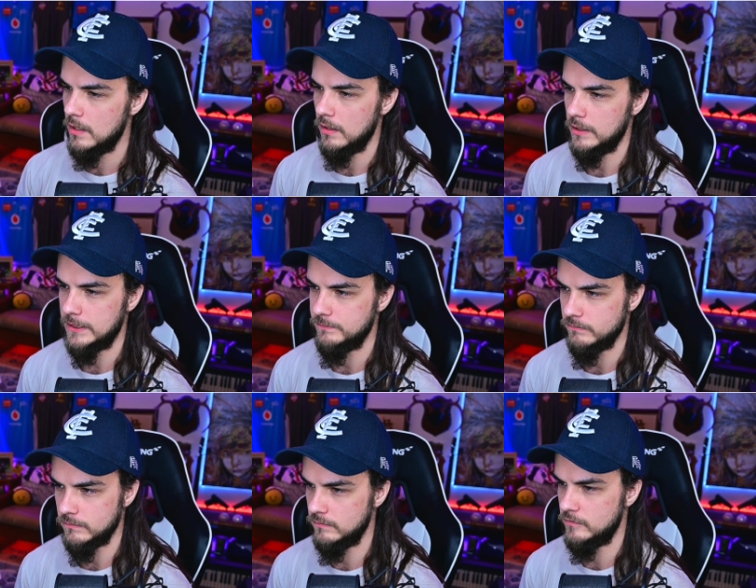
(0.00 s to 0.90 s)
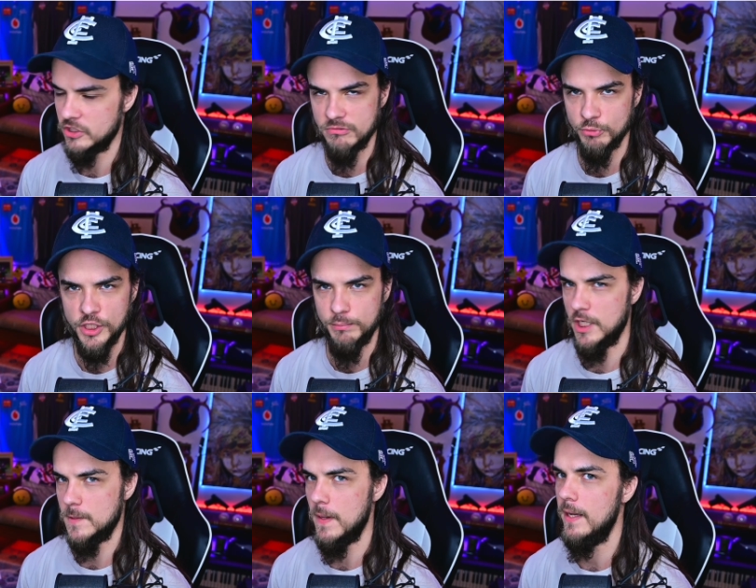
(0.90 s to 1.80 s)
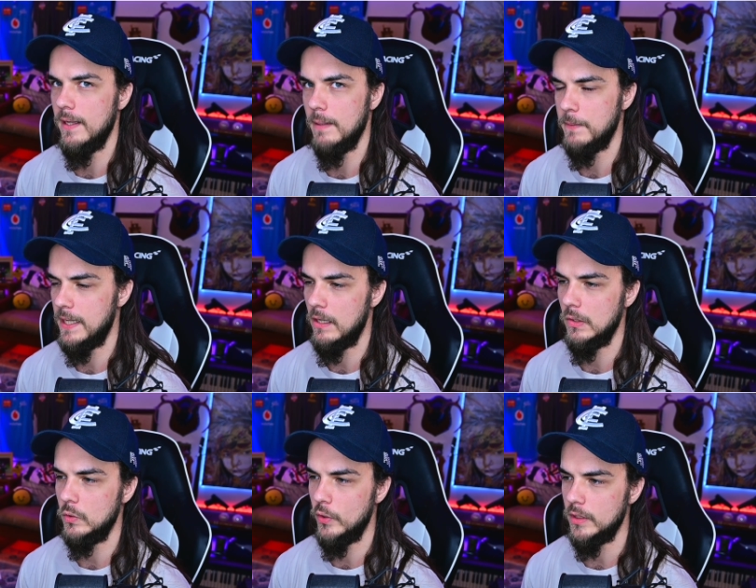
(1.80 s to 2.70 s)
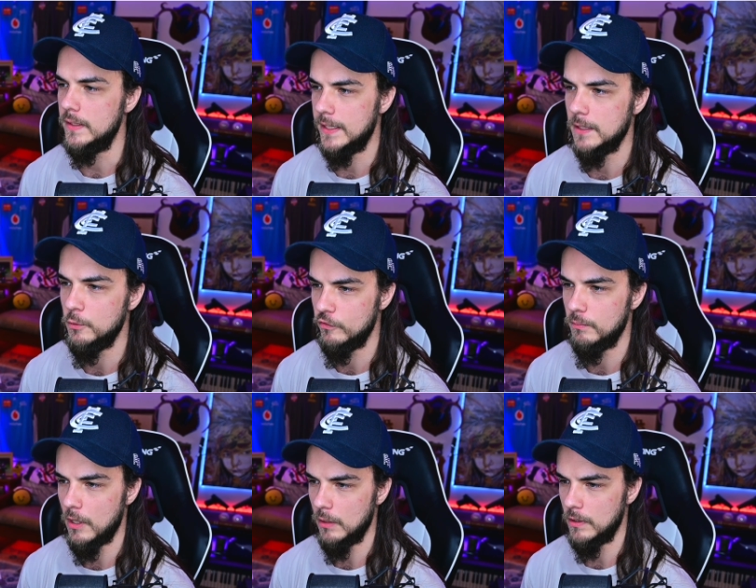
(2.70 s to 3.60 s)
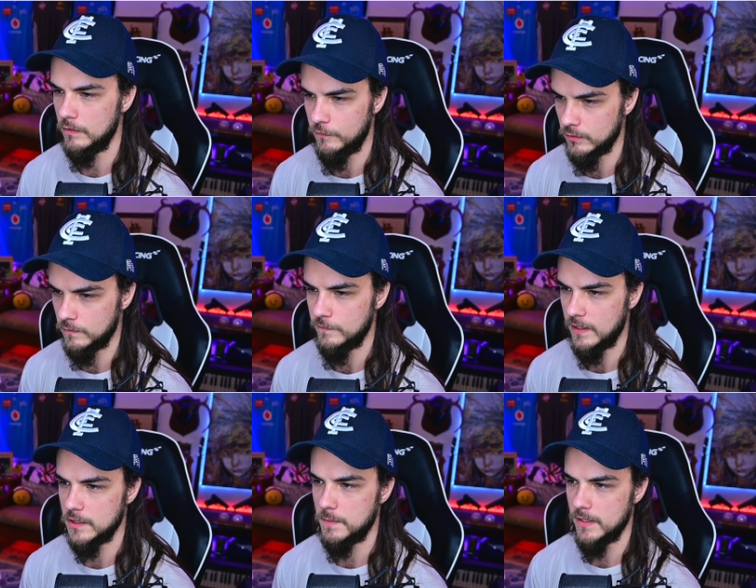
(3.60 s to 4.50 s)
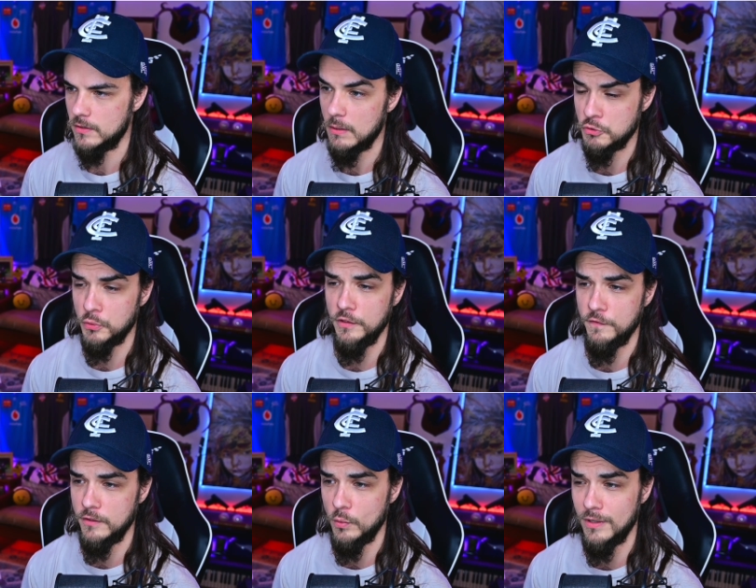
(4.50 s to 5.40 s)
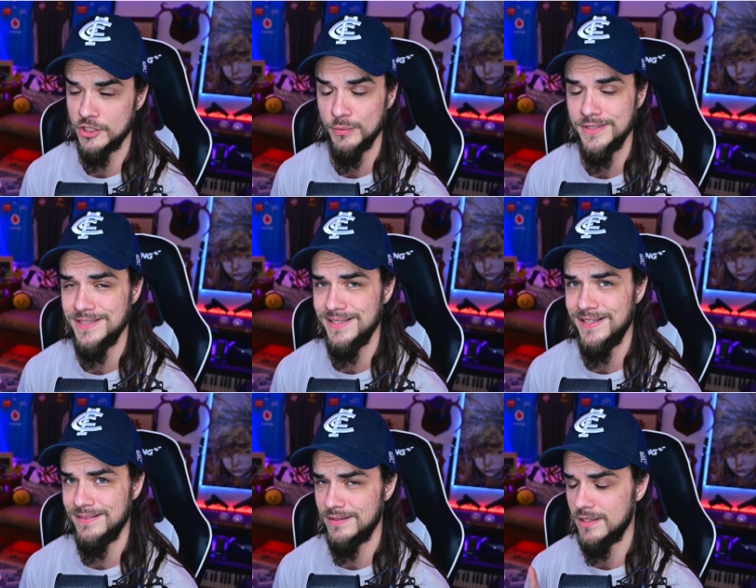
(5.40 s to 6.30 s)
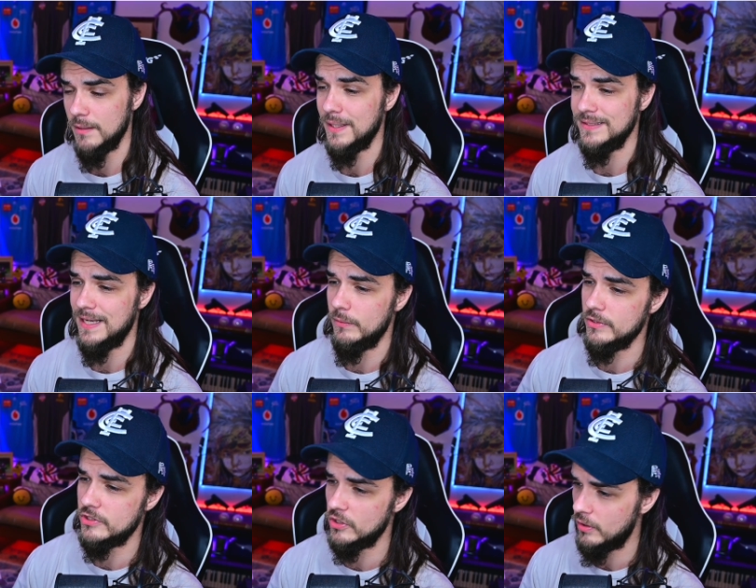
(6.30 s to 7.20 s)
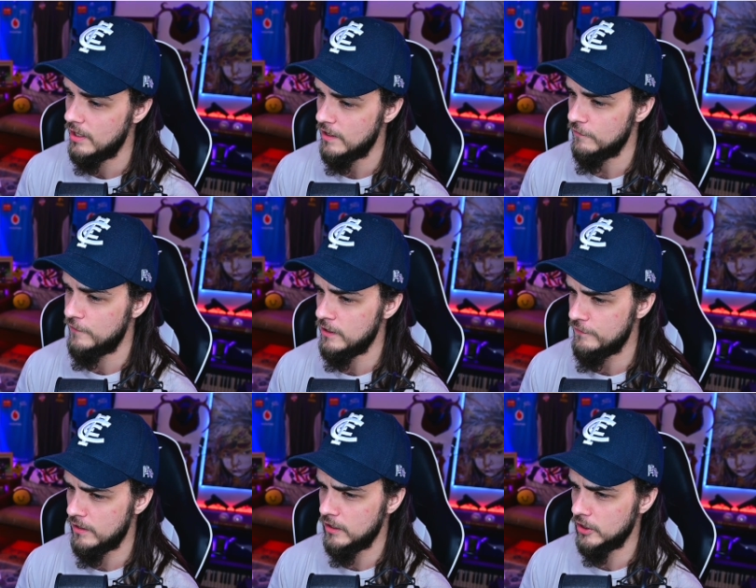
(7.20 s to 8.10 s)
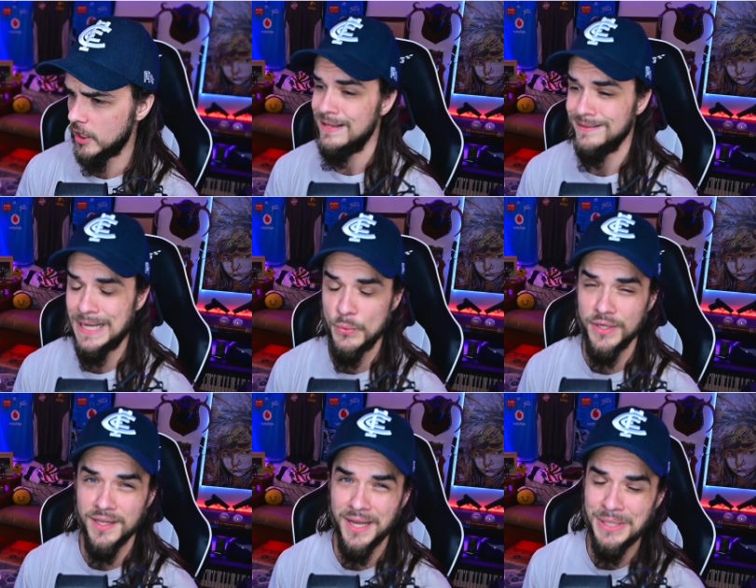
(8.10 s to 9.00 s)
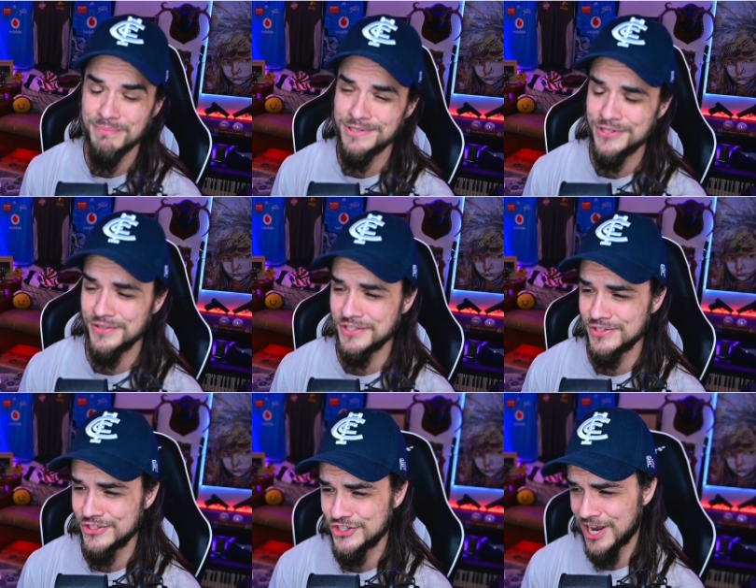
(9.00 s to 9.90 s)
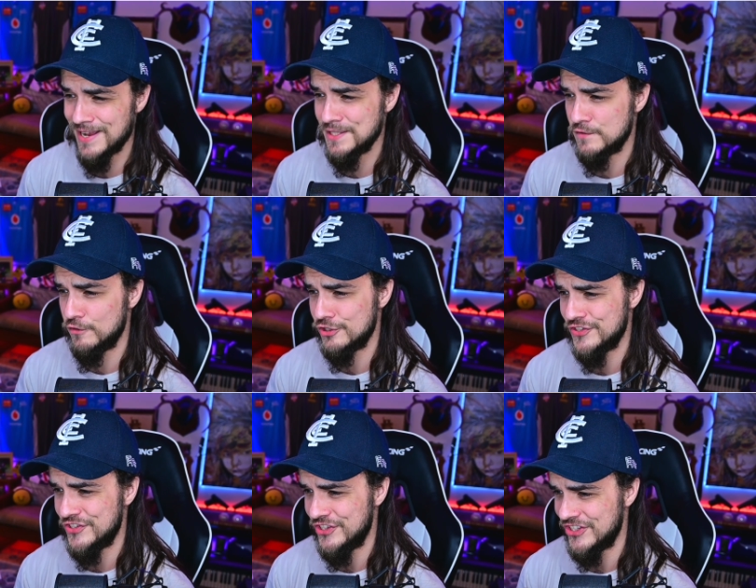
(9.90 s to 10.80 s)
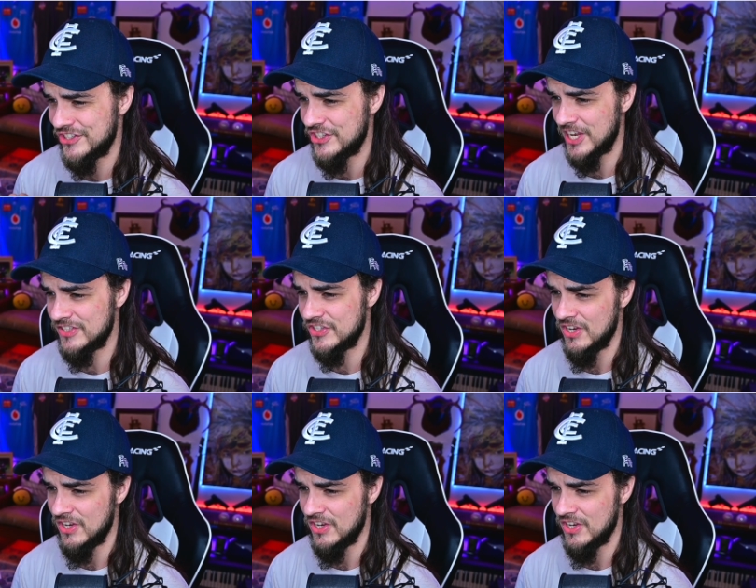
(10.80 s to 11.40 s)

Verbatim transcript: Um, just really impressed by by how quickly they can move the ball around the field and find space. So that was really fun to watch, and we did get the dub on that one. So very, very good. Now, when it comes to the Giants versus the Saints,